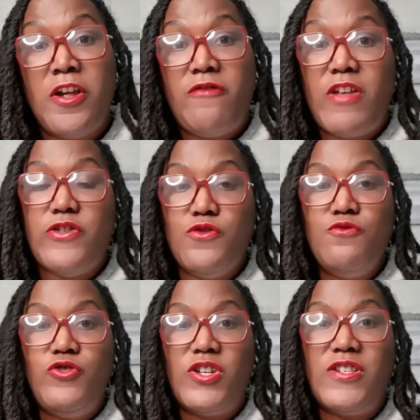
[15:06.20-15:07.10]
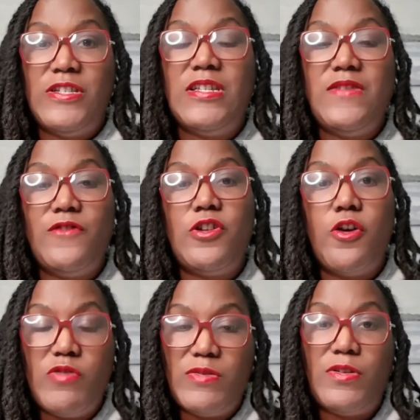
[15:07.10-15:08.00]
that you just didn't even know
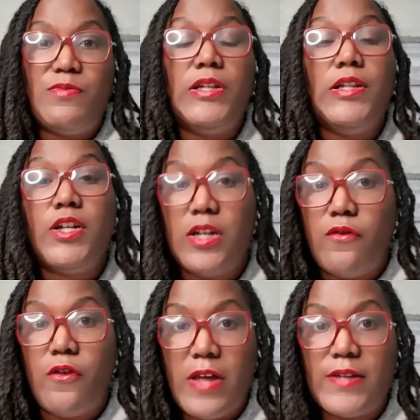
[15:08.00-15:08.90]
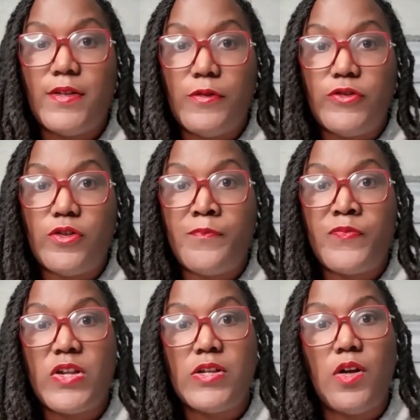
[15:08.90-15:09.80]
you're supposed to be looking for that solution.
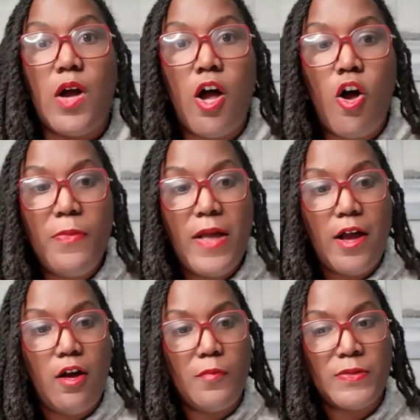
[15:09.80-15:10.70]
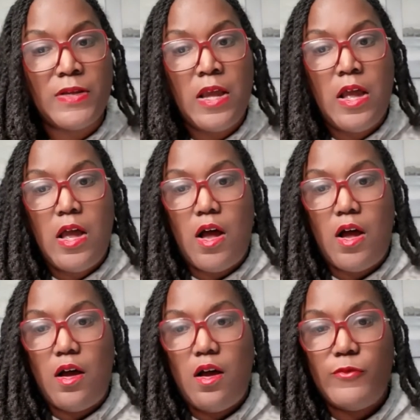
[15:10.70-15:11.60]
So I hope that helps.
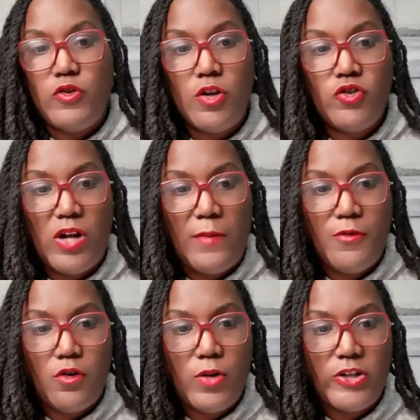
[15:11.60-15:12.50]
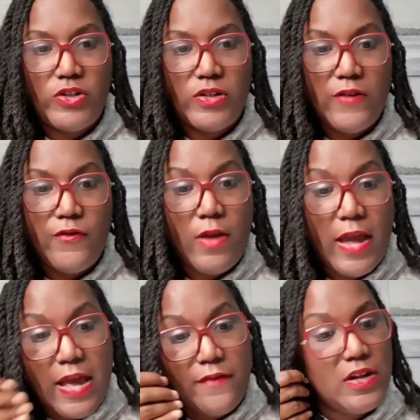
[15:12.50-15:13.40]
You can drop your questions if you
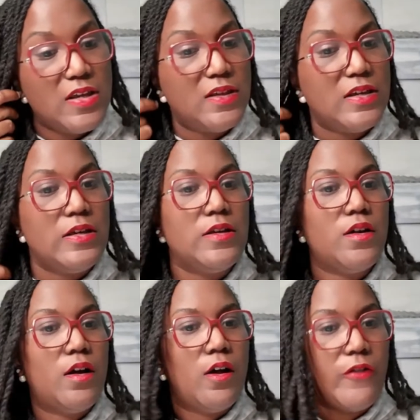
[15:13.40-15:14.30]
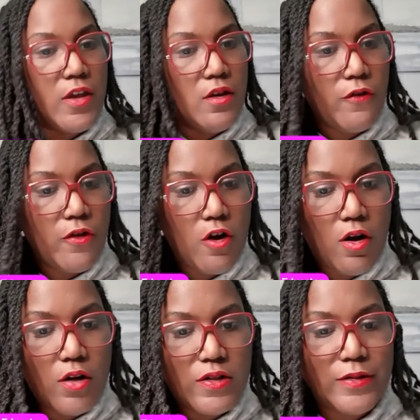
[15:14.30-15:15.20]
have anything. Thank you for the
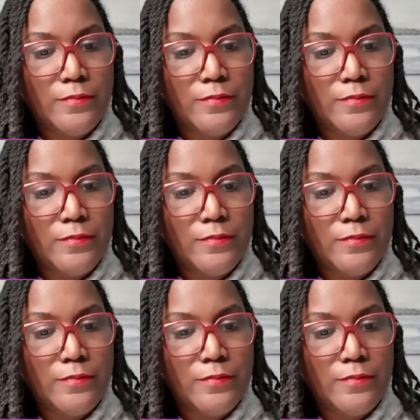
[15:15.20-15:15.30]
hearts.